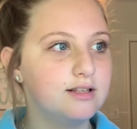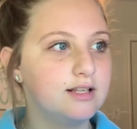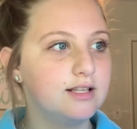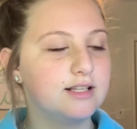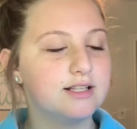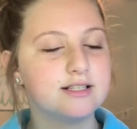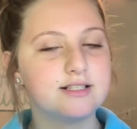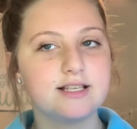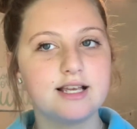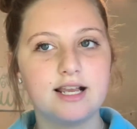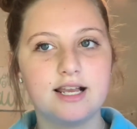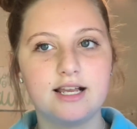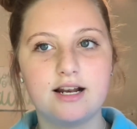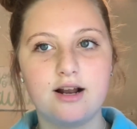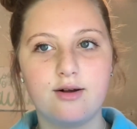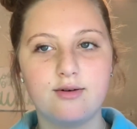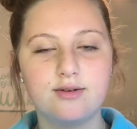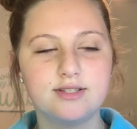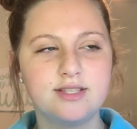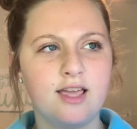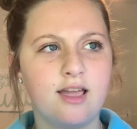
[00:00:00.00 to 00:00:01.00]
in the second
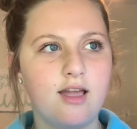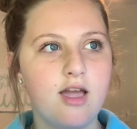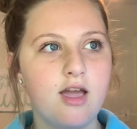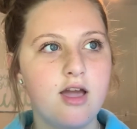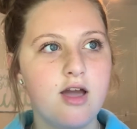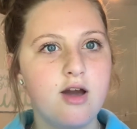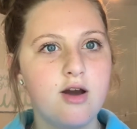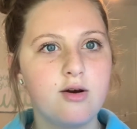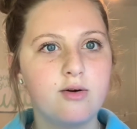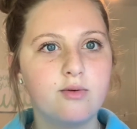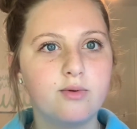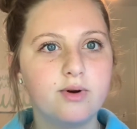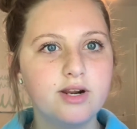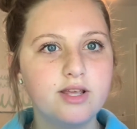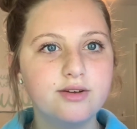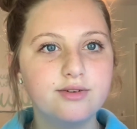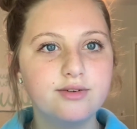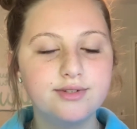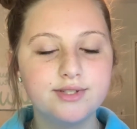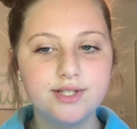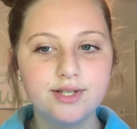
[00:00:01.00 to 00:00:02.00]
I was like, what are
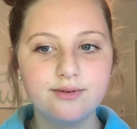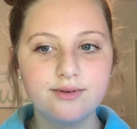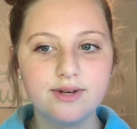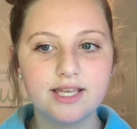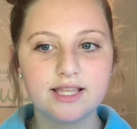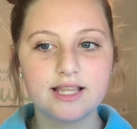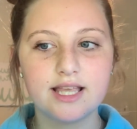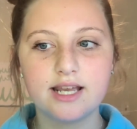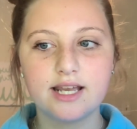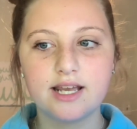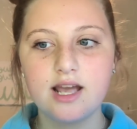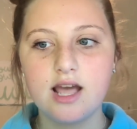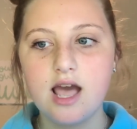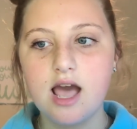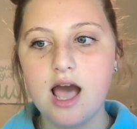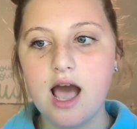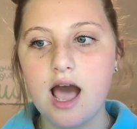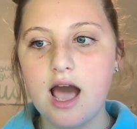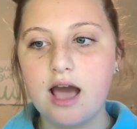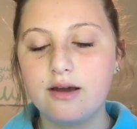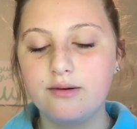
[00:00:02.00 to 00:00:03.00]
you doing? Like
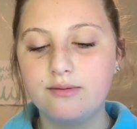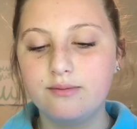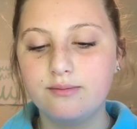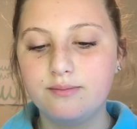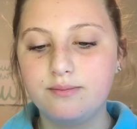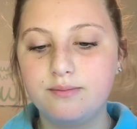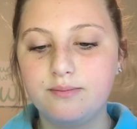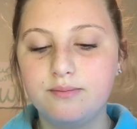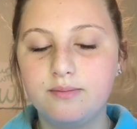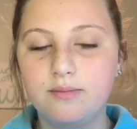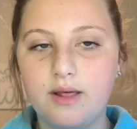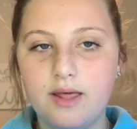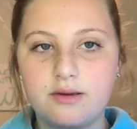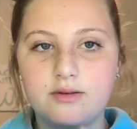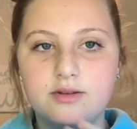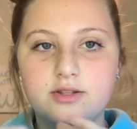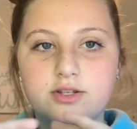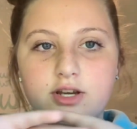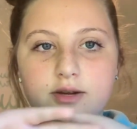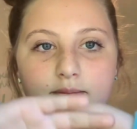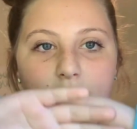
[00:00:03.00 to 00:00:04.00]
I
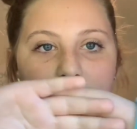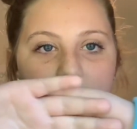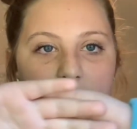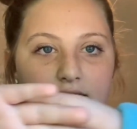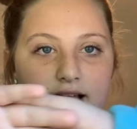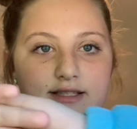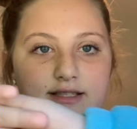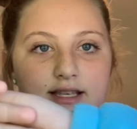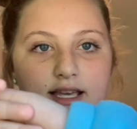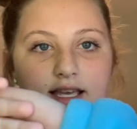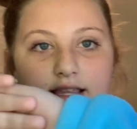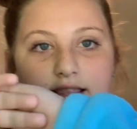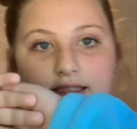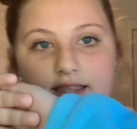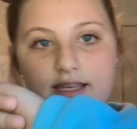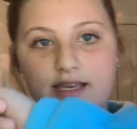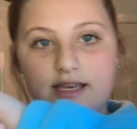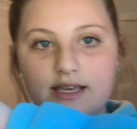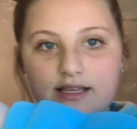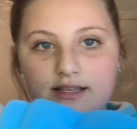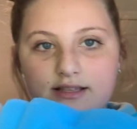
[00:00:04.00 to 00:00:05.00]
like took my hands like
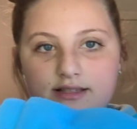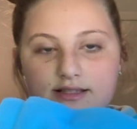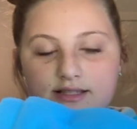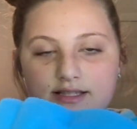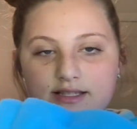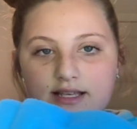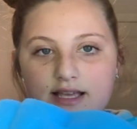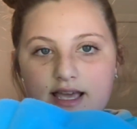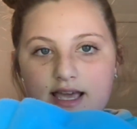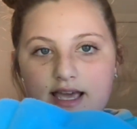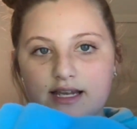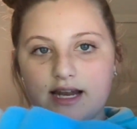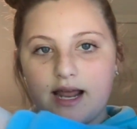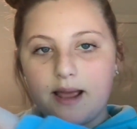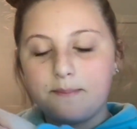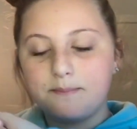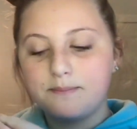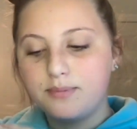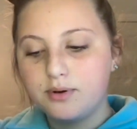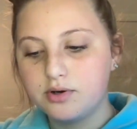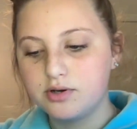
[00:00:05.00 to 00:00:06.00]
this and I
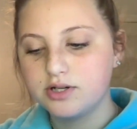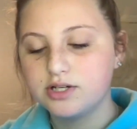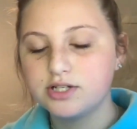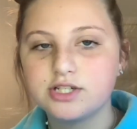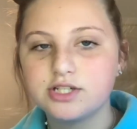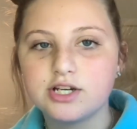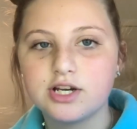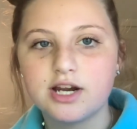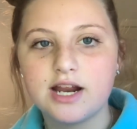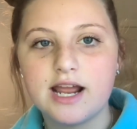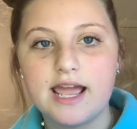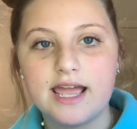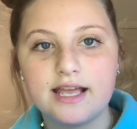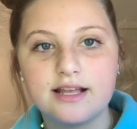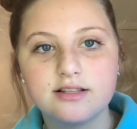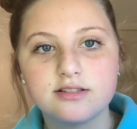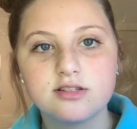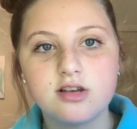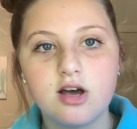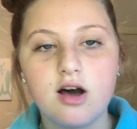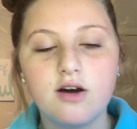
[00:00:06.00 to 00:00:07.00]
pushed her
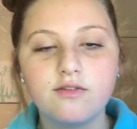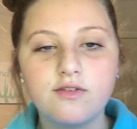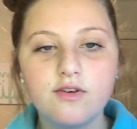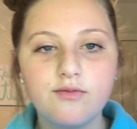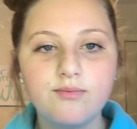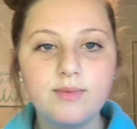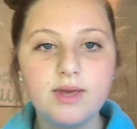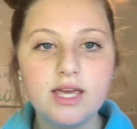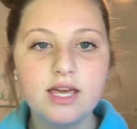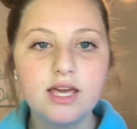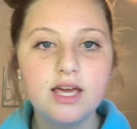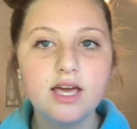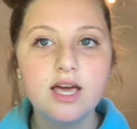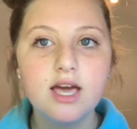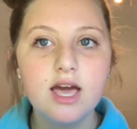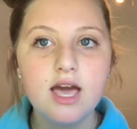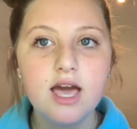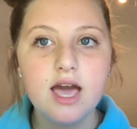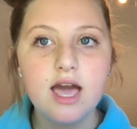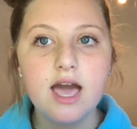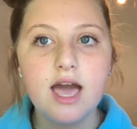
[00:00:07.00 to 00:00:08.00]
hands off of me,
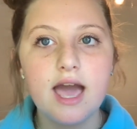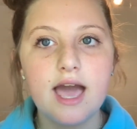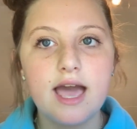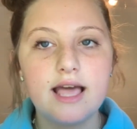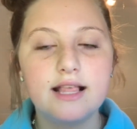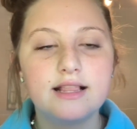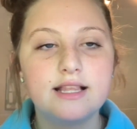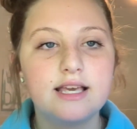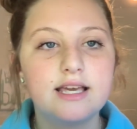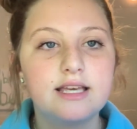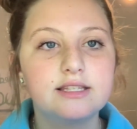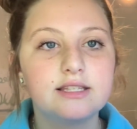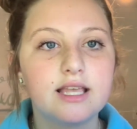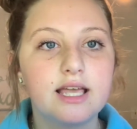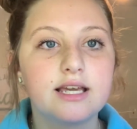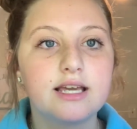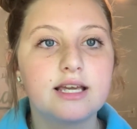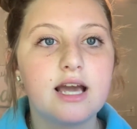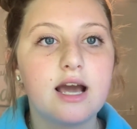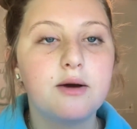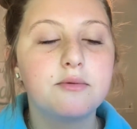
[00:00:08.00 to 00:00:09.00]
and then
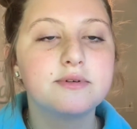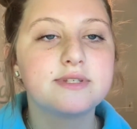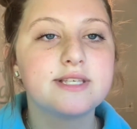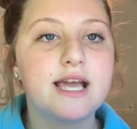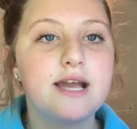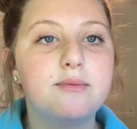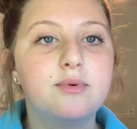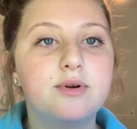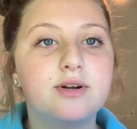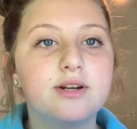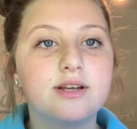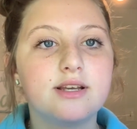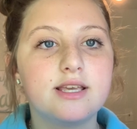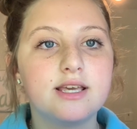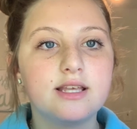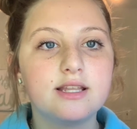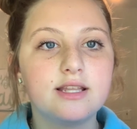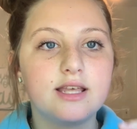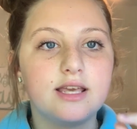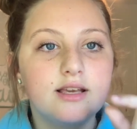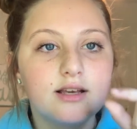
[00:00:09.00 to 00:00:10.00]
like I was able to
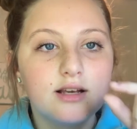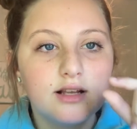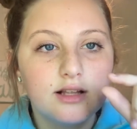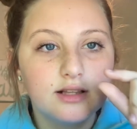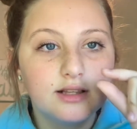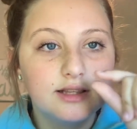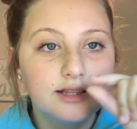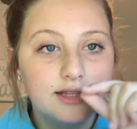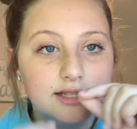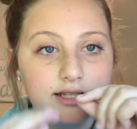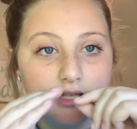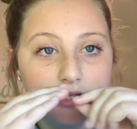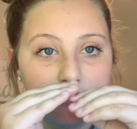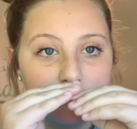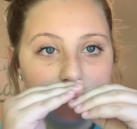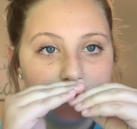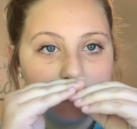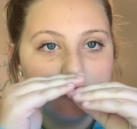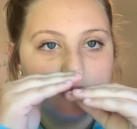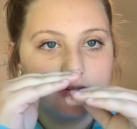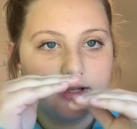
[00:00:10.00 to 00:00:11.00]
get like a
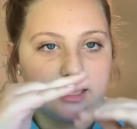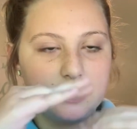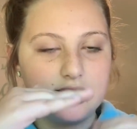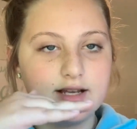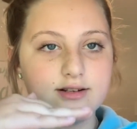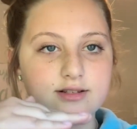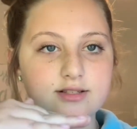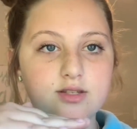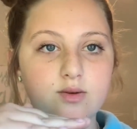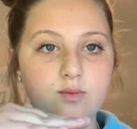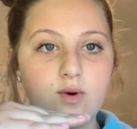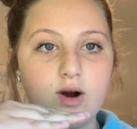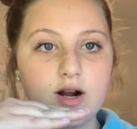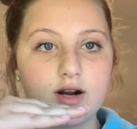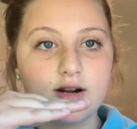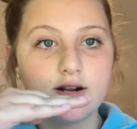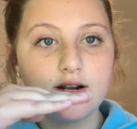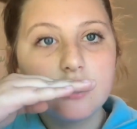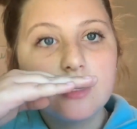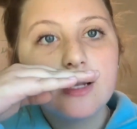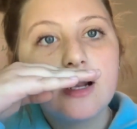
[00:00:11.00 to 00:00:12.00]
little, like here's the
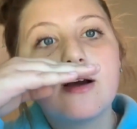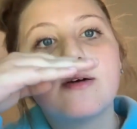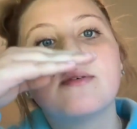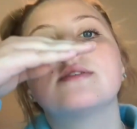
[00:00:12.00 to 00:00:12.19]
water, and